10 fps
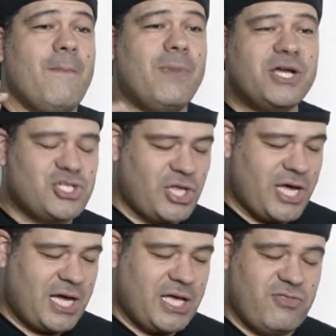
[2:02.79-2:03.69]
Much
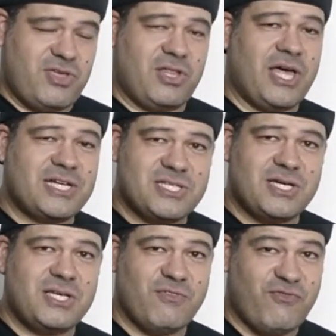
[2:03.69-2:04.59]
like the
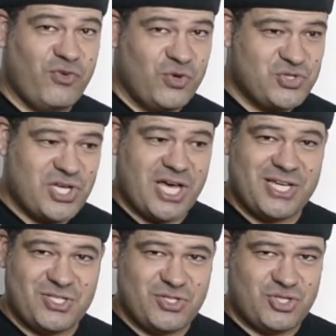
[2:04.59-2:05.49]
Alexa, the
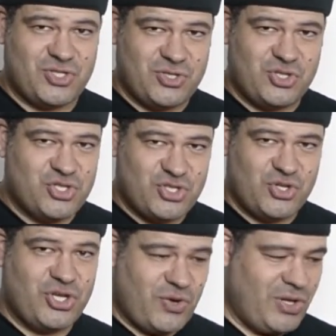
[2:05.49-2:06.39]
full-size
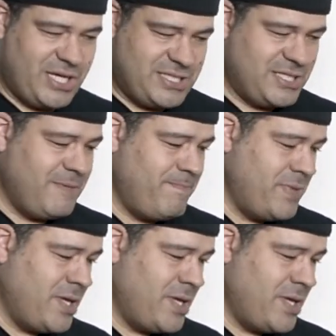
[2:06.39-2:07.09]
studio Alexa,